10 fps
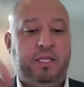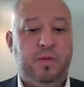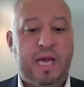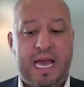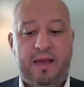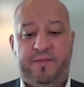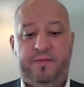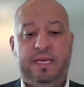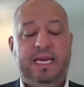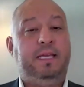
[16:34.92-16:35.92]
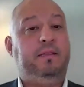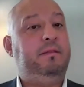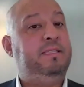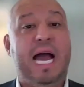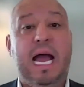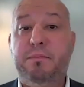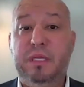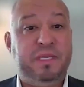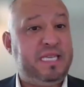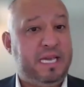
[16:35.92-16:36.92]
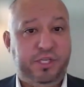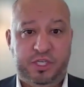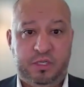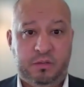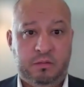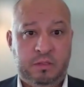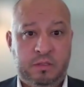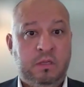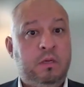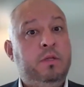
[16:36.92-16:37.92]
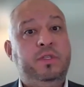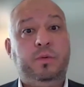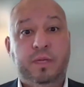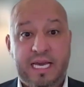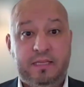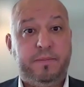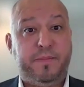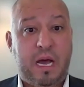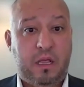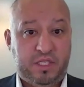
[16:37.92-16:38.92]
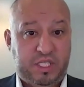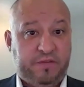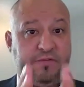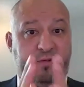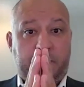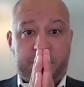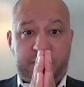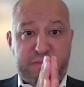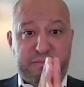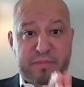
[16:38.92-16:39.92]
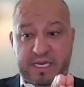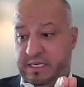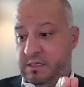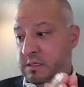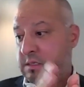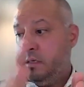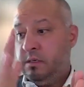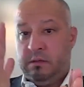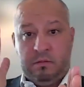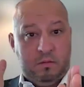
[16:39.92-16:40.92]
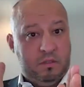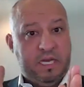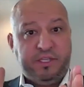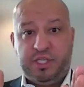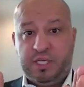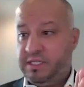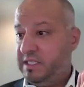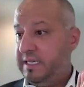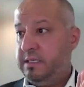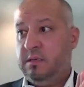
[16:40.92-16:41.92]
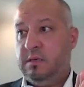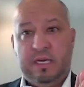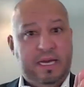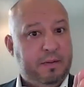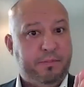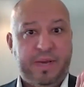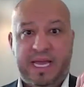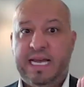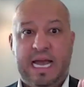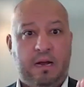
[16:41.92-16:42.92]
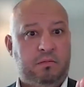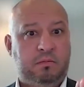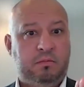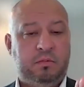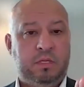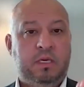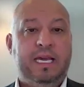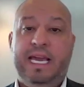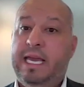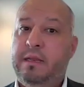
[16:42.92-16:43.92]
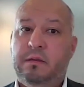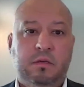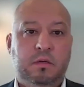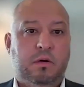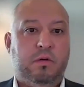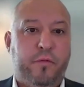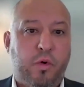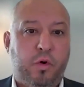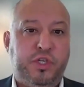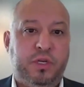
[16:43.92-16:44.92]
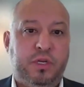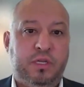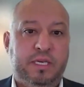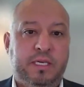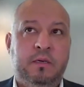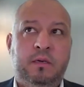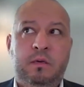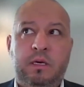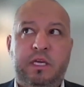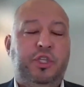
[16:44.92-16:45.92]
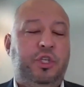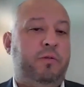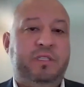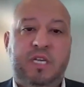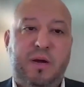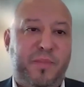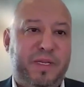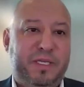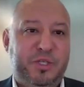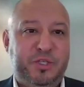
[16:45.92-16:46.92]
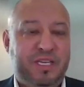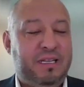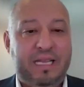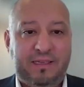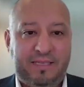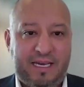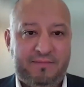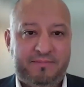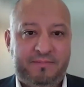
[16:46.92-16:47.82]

that you have a time limitation to get the policy from submitted, adjusted, and paid out. And okay. unfortunately, insurance companies just didn't like that